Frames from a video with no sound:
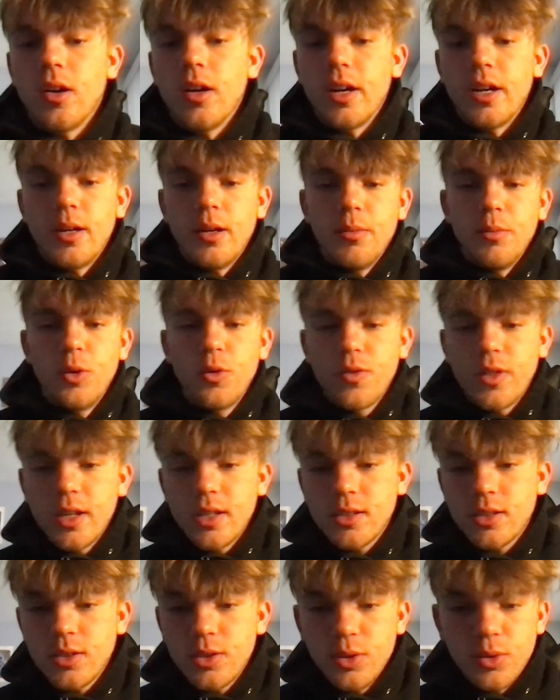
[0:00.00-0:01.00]
right, move
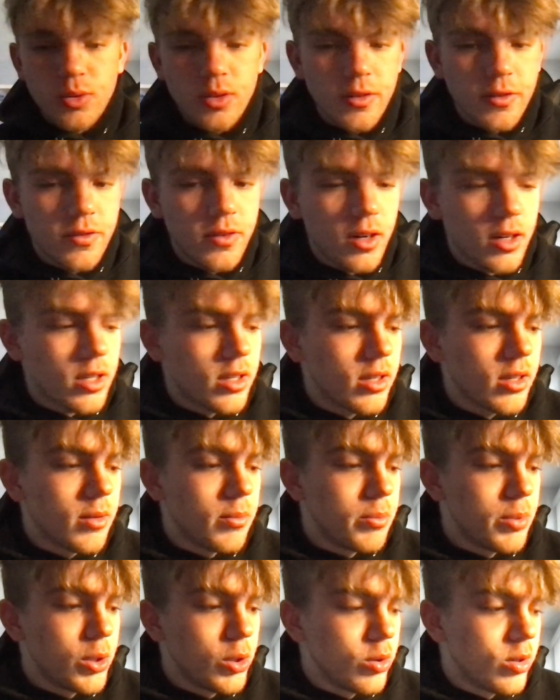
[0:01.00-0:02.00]
things to the fucking
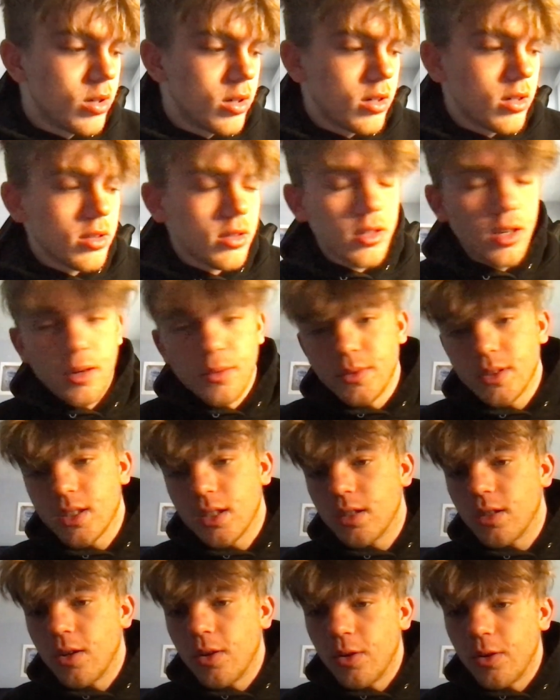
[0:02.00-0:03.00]
computer. I'm just
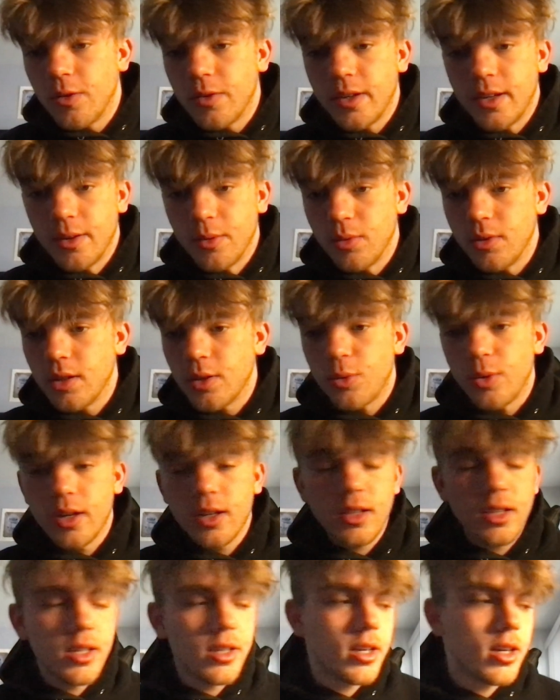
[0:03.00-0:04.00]
gonna go over here really
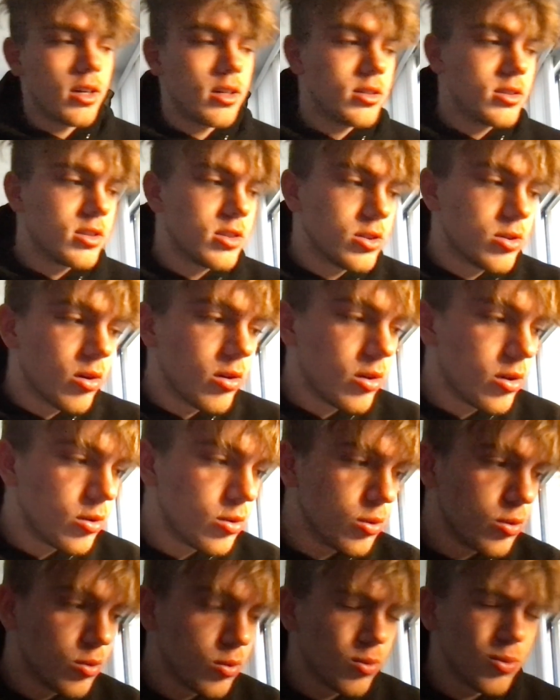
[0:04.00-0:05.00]
quickly, kind of just show
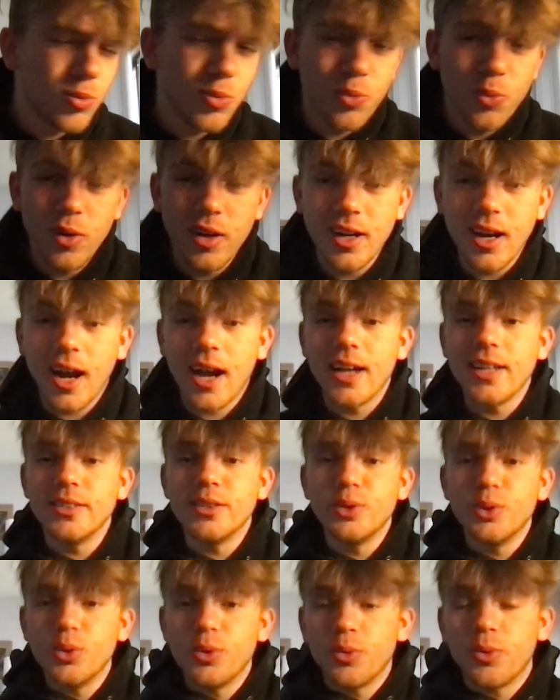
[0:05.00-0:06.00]
you what I
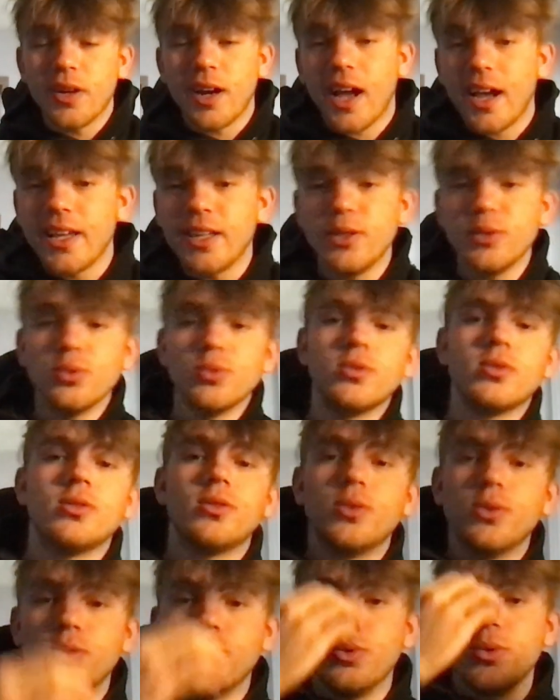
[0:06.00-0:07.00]
do, what I use
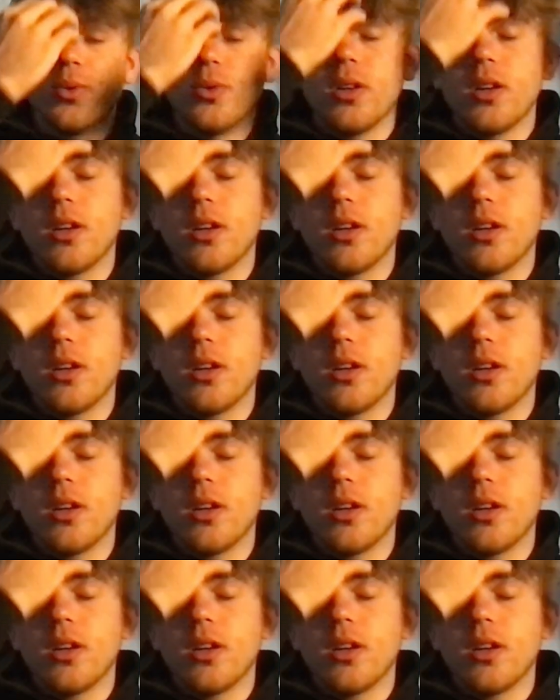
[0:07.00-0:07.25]
to